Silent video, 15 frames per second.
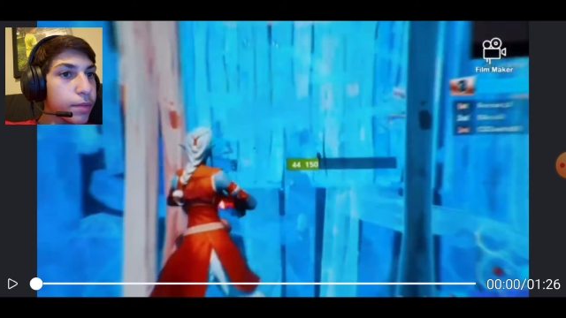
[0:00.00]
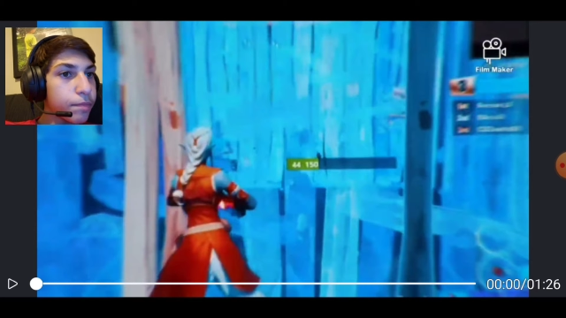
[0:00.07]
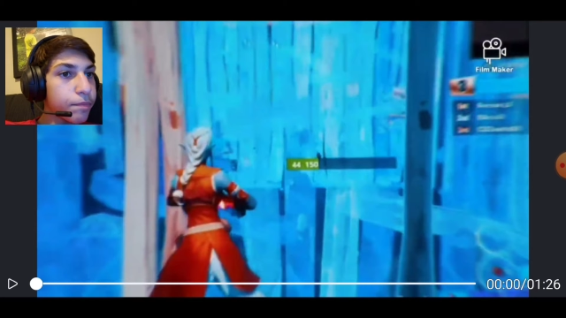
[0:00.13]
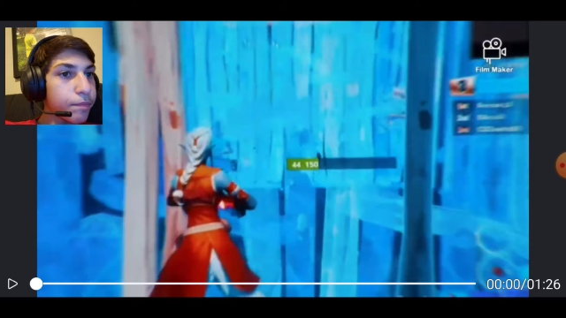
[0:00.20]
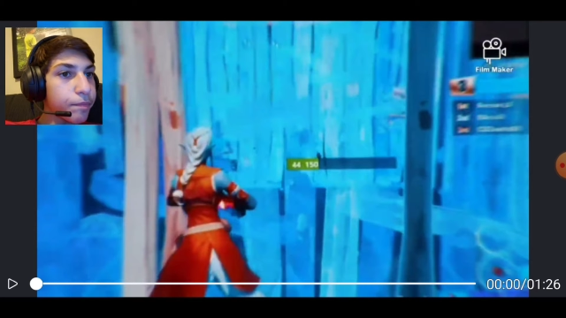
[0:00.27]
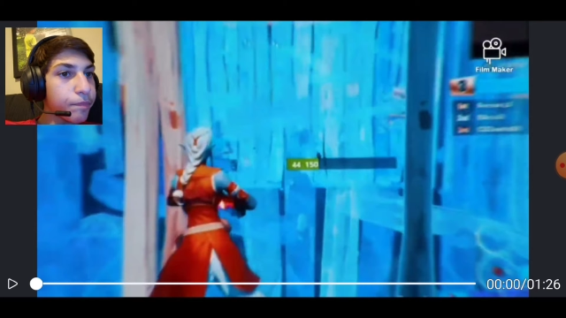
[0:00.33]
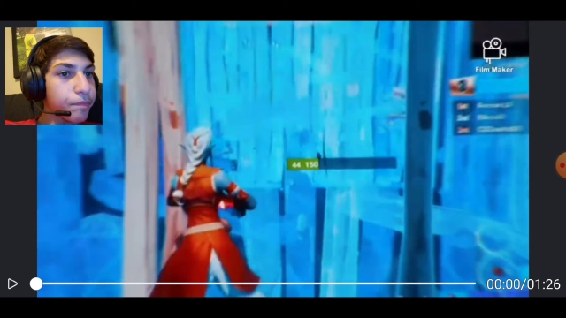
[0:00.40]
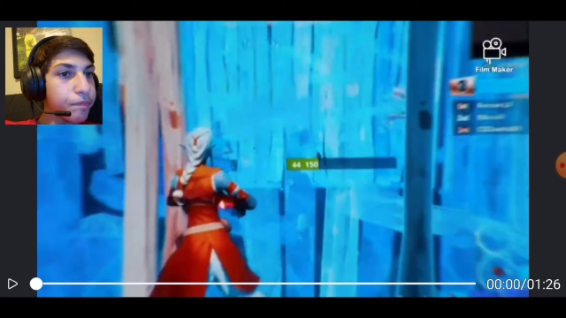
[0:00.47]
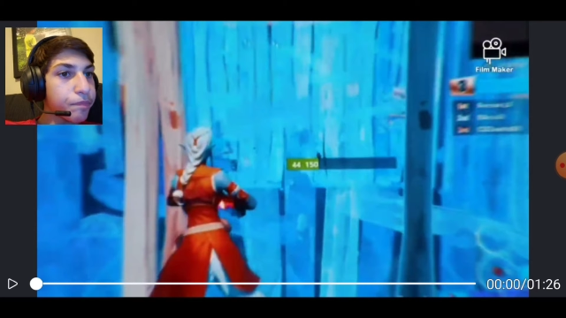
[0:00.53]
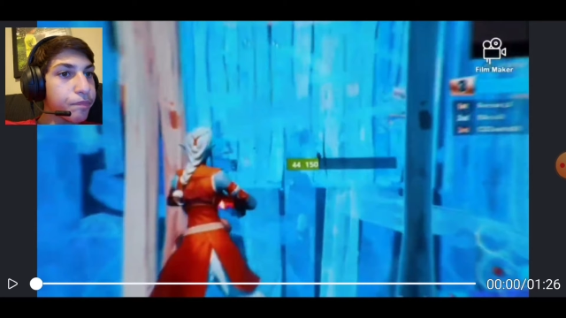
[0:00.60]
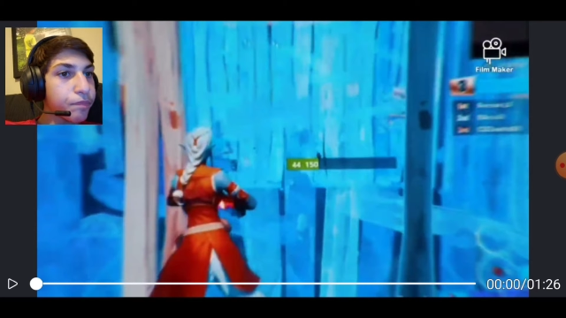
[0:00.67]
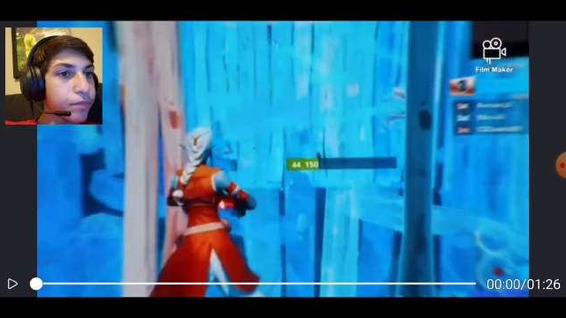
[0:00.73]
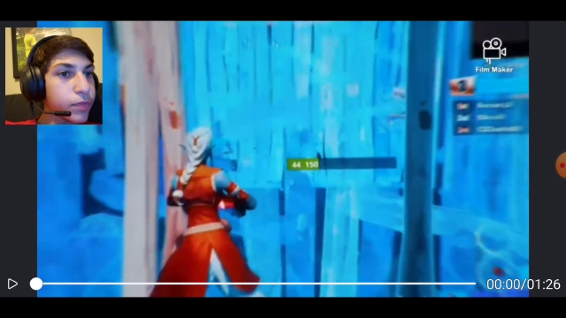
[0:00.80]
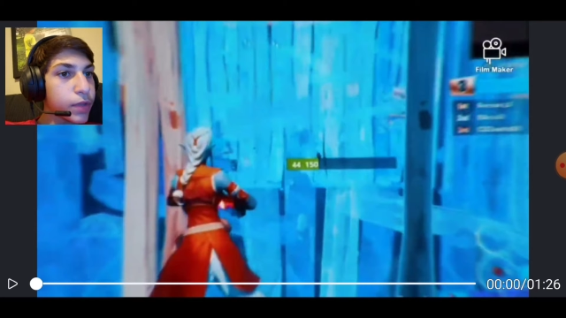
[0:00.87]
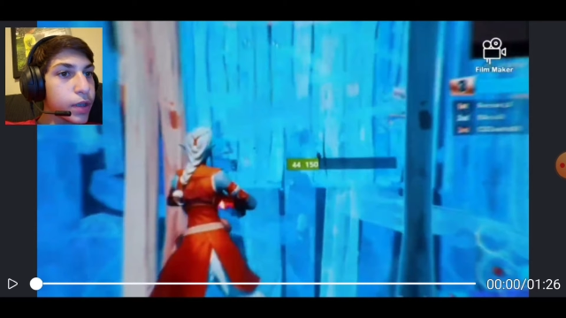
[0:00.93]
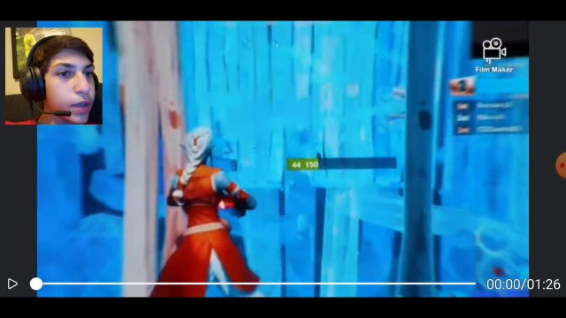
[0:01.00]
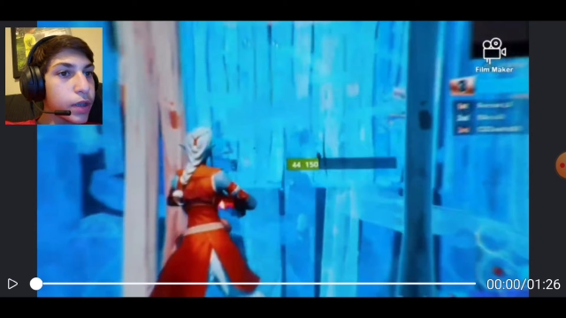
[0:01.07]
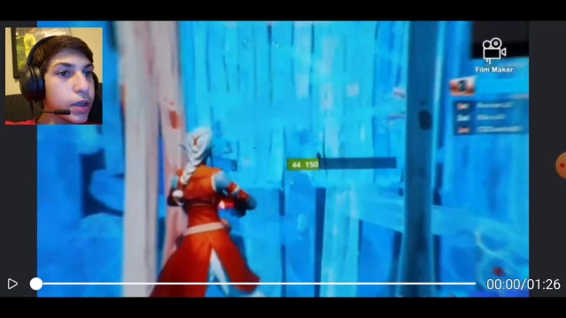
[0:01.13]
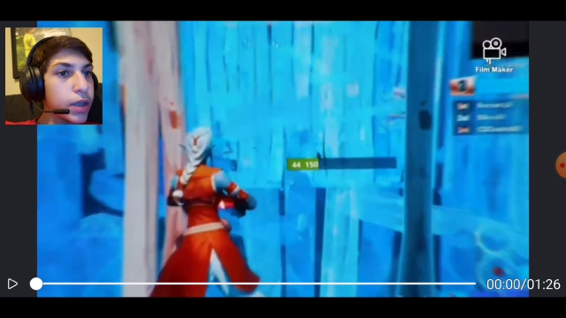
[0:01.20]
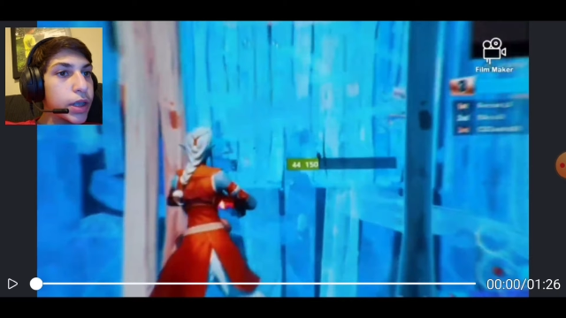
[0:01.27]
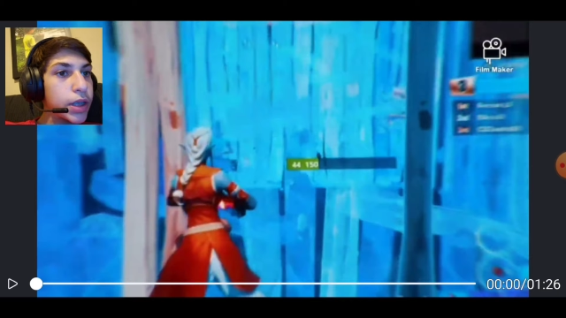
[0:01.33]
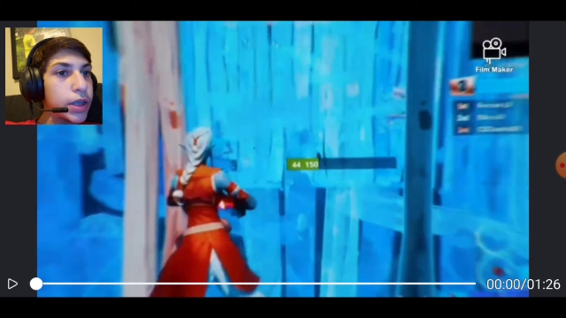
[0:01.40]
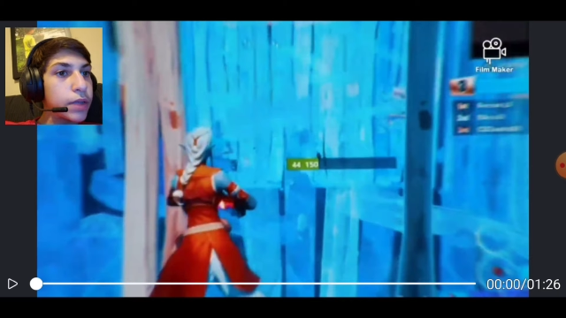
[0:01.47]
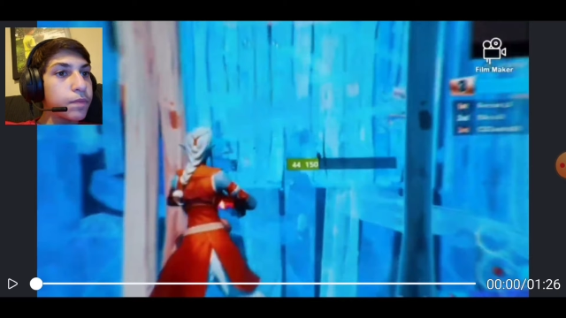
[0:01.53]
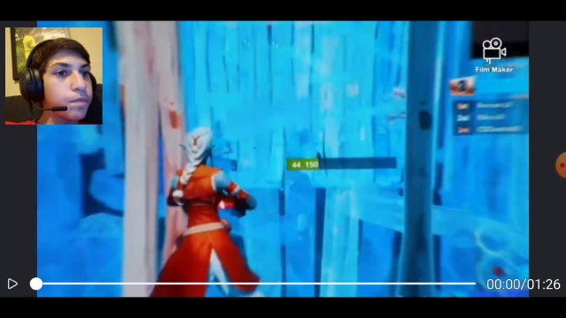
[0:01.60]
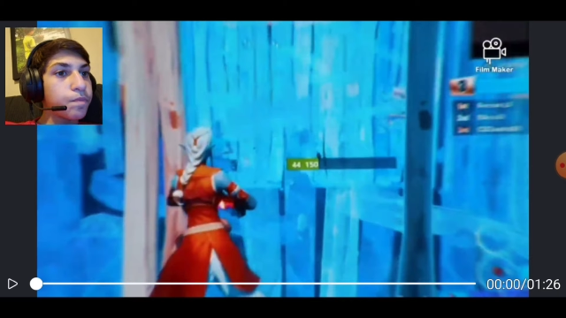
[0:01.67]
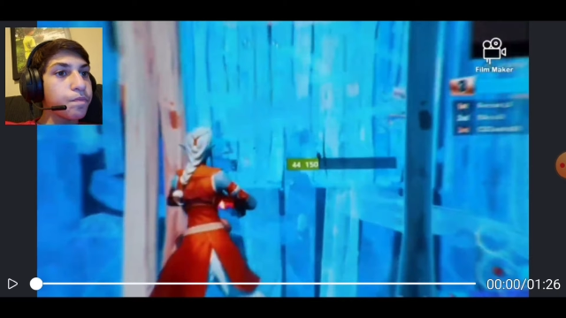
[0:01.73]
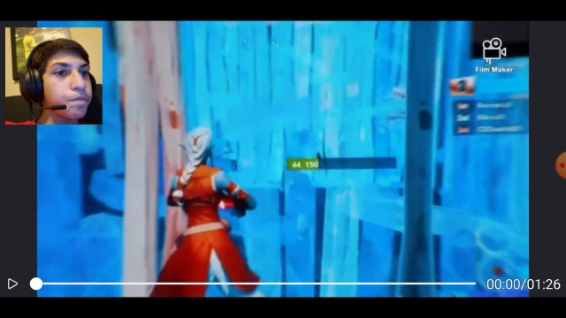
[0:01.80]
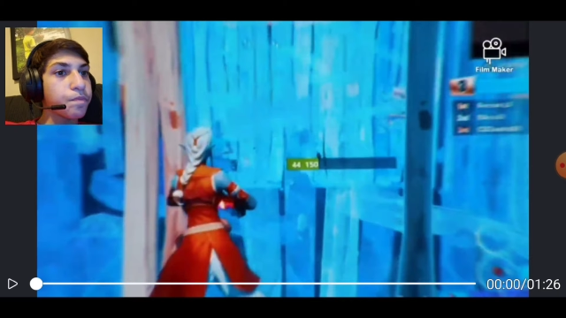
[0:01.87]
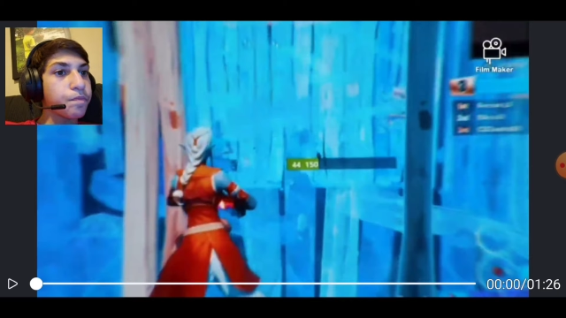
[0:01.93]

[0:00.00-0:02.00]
[no speech]